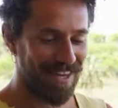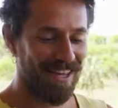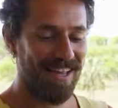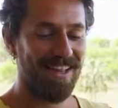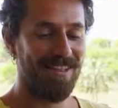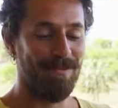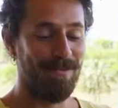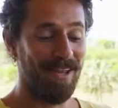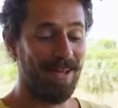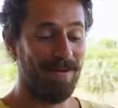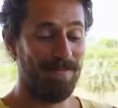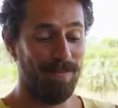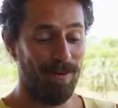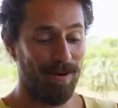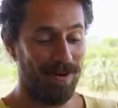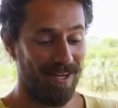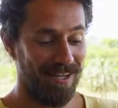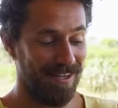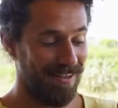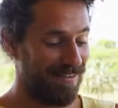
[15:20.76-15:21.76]
It's really
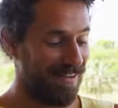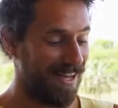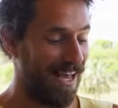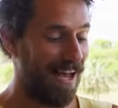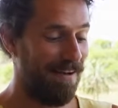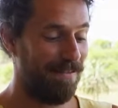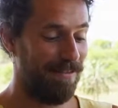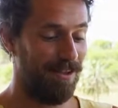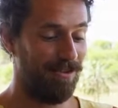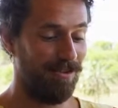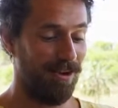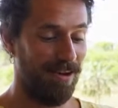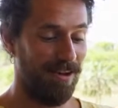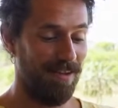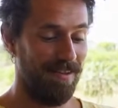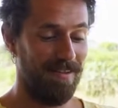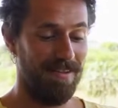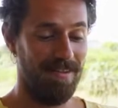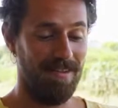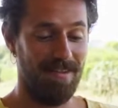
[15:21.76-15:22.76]
important to have the
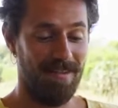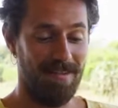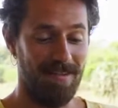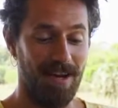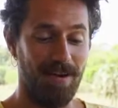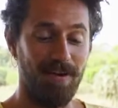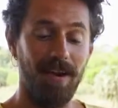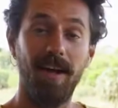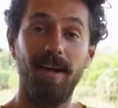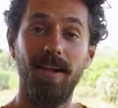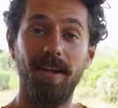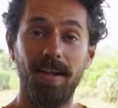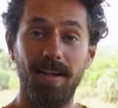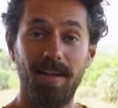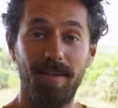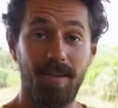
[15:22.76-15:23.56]
jars sterile.